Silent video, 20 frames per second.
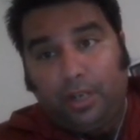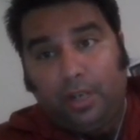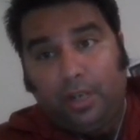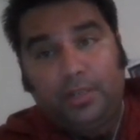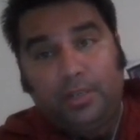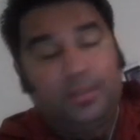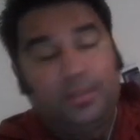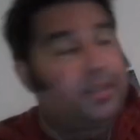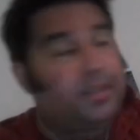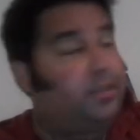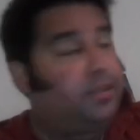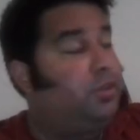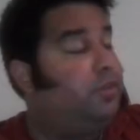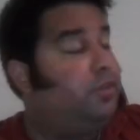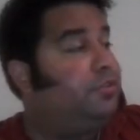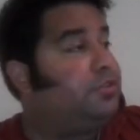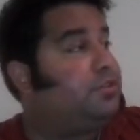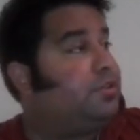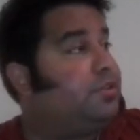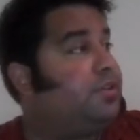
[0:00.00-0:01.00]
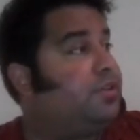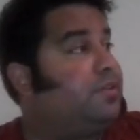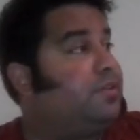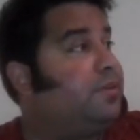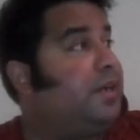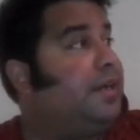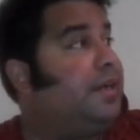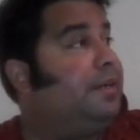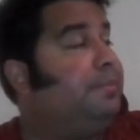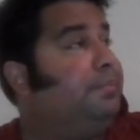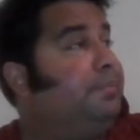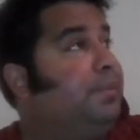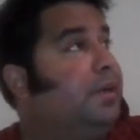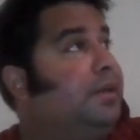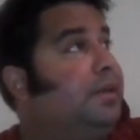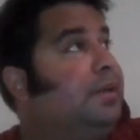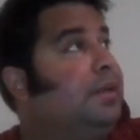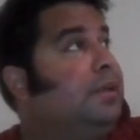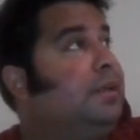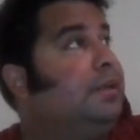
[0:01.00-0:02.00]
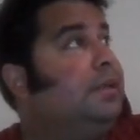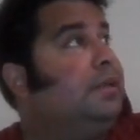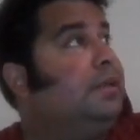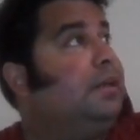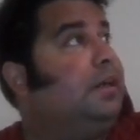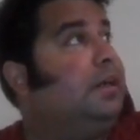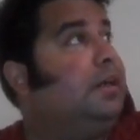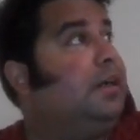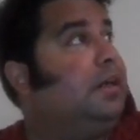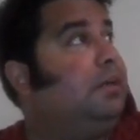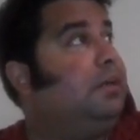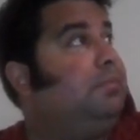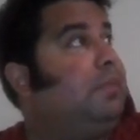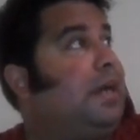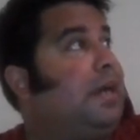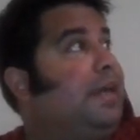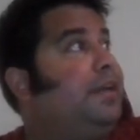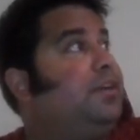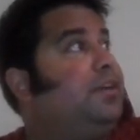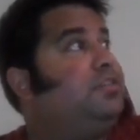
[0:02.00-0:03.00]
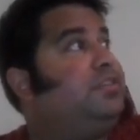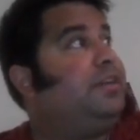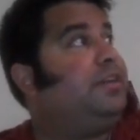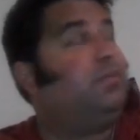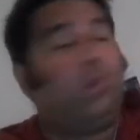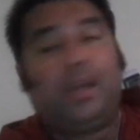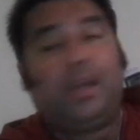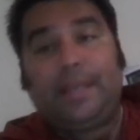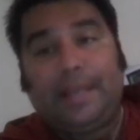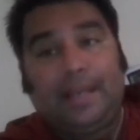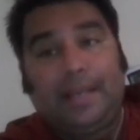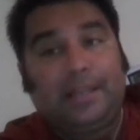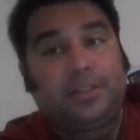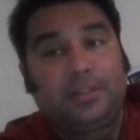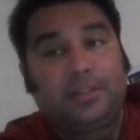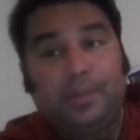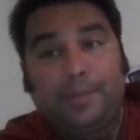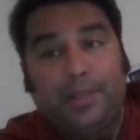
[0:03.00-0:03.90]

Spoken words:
You could argue that Nova's turned to the right. But I understand why he has.